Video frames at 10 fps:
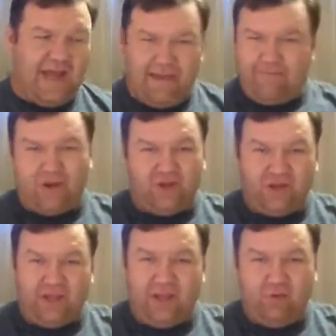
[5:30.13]
I'm
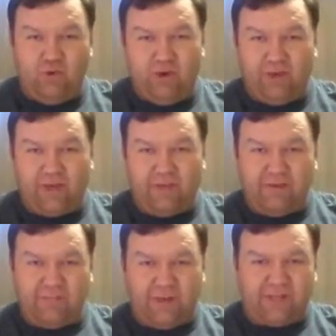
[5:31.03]
pretty sure they
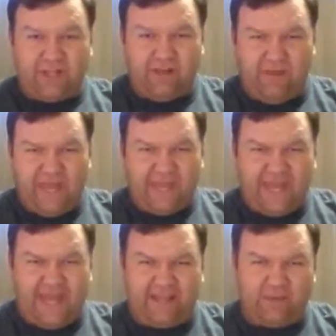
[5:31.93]
would. I mean, most of the
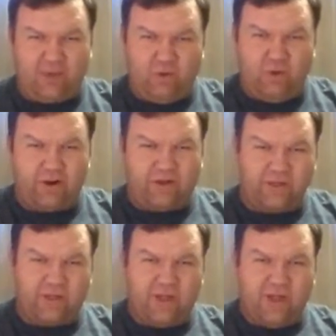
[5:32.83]
main cast who
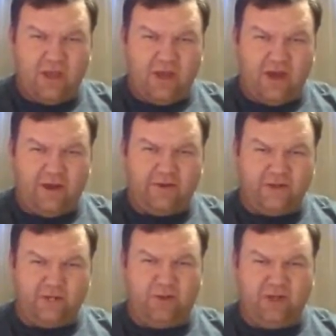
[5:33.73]
works
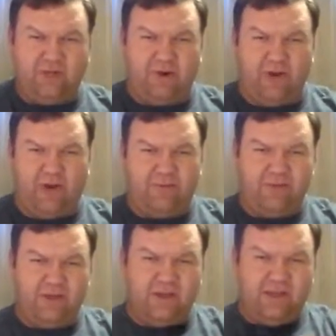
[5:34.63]
on
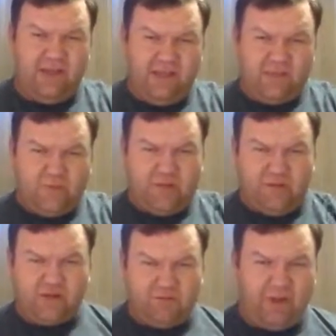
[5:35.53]
SpongeBob is
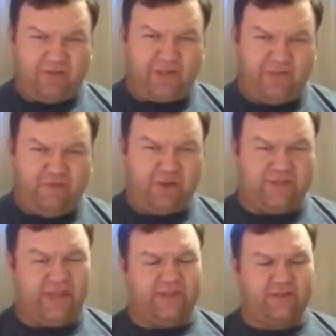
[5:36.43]
pretty much most of the
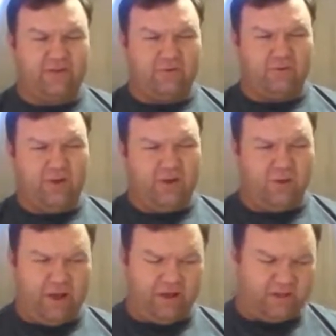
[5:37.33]
voice cast on
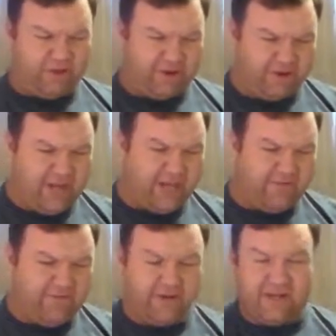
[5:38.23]
Rocko's Modern
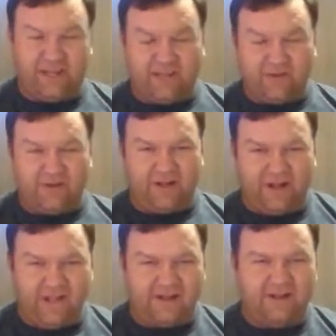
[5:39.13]
Life, which I think is
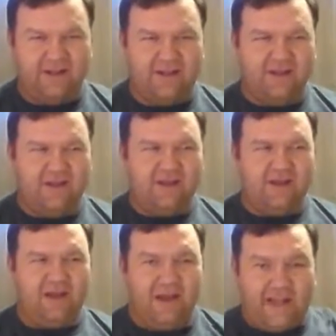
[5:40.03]
really neat.
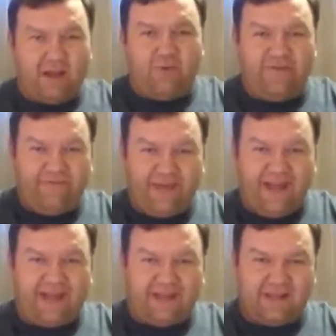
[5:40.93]
Can't wait
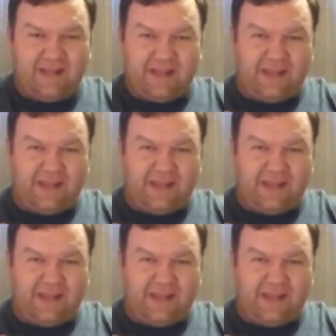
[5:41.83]
for that.